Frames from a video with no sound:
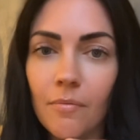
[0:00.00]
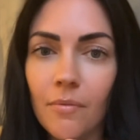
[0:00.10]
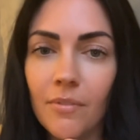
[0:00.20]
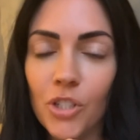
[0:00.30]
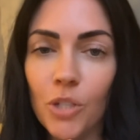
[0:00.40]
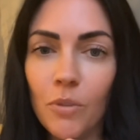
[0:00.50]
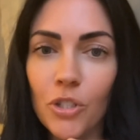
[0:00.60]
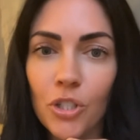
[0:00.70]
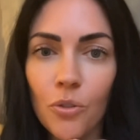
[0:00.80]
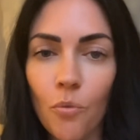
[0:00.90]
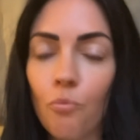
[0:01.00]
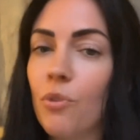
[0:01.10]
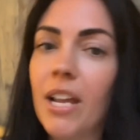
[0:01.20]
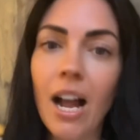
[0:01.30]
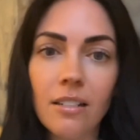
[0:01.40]
she would have just
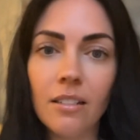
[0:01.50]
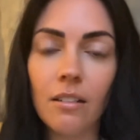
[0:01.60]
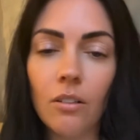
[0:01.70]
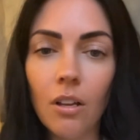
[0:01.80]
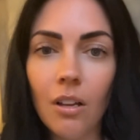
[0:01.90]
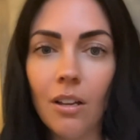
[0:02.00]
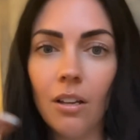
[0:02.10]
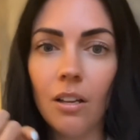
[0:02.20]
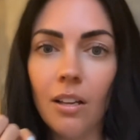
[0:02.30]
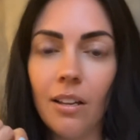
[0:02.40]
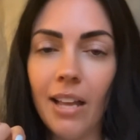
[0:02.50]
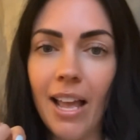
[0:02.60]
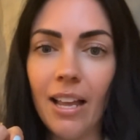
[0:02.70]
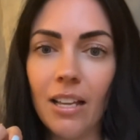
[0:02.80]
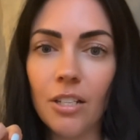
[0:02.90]
reacted
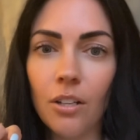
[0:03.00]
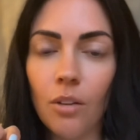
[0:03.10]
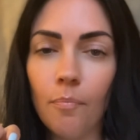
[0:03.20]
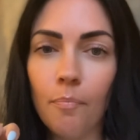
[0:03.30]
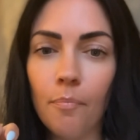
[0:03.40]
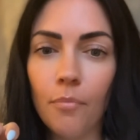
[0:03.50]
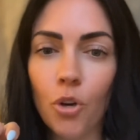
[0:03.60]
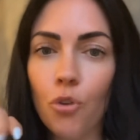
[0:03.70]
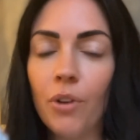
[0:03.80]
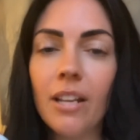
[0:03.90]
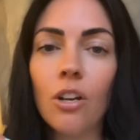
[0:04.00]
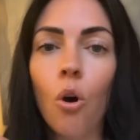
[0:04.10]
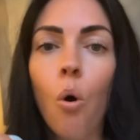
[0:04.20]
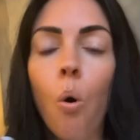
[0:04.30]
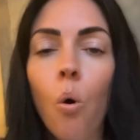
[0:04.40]
and created a
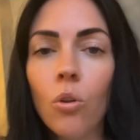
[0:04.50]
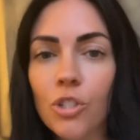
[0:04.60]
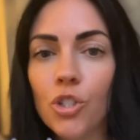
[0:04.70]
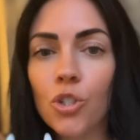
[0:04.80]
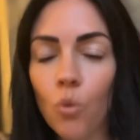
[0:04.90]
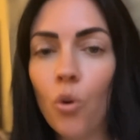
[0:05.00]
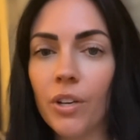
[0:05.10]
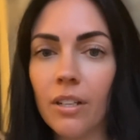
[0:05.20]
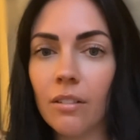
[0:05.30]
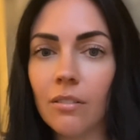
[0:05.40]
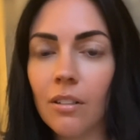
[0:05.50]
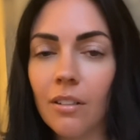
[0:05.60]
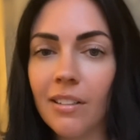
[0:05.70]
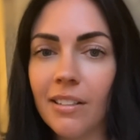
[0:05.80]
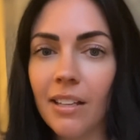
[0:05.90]
whole story,
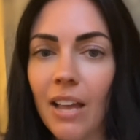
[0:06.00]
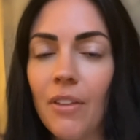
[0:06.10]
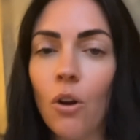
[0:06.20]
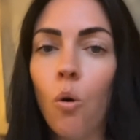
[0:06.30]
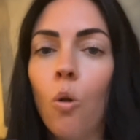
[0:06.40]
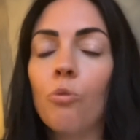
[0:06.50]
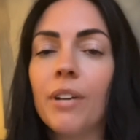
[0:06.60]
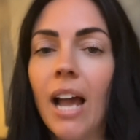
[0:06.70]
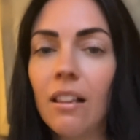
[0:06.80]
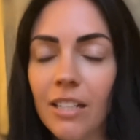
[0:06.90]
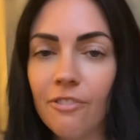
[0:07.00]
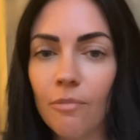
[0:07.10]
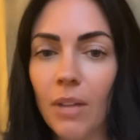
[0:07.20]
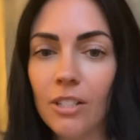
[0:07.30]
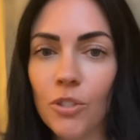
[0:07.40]
and then a whole reality from
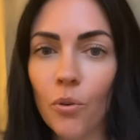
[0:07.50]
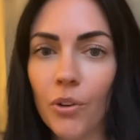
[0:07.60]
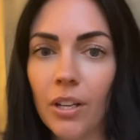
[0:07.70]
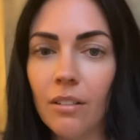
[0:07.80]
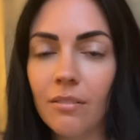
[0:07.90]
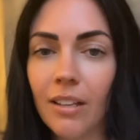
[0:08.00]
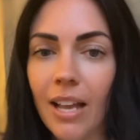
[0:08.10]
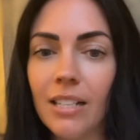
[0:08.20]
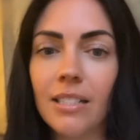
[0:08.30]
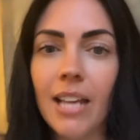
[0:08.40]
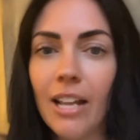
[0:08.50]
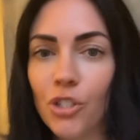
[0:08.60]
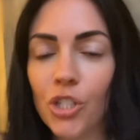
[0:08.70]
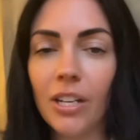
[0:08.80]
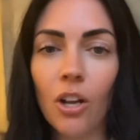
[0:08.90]
that story, and
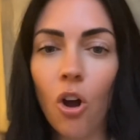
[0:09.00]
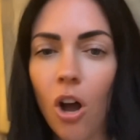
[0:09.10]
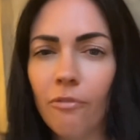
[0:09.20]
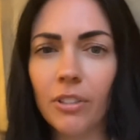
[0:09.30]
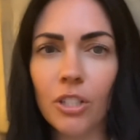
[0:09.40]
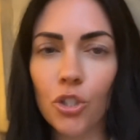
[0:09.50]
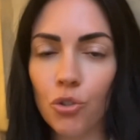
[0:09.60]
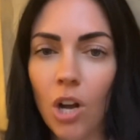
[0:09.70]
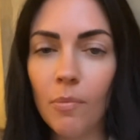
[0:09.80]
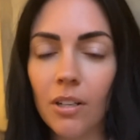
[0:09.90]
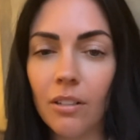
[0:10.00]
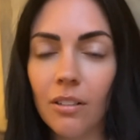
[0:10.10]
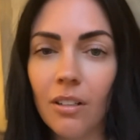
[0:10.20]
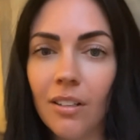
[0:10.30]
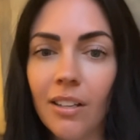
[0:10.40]
tension and conflict and drama.
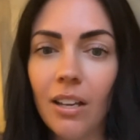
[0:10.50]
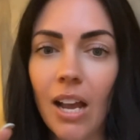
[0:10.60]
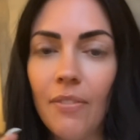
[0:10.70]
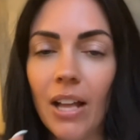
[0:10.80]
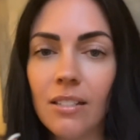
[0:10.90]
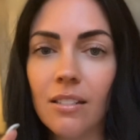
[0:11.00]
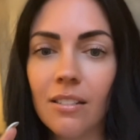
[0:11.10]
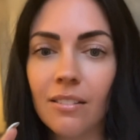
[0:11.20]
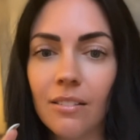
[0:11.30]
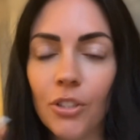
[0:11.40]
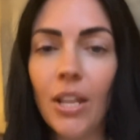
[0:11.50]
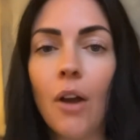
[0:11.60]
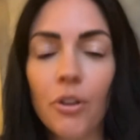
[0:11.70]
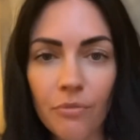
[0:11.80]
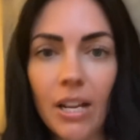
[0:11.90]
And that's now
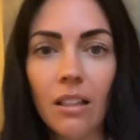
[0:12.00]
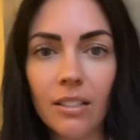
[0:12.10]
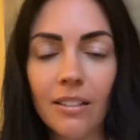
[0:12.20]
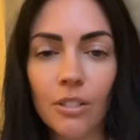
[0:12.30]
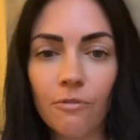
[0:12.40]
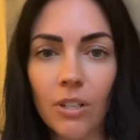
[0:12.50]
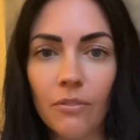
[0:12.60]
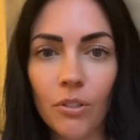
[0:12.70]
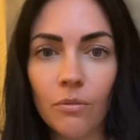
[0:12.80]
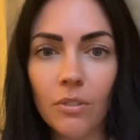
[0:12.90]
your reality that's in front of you.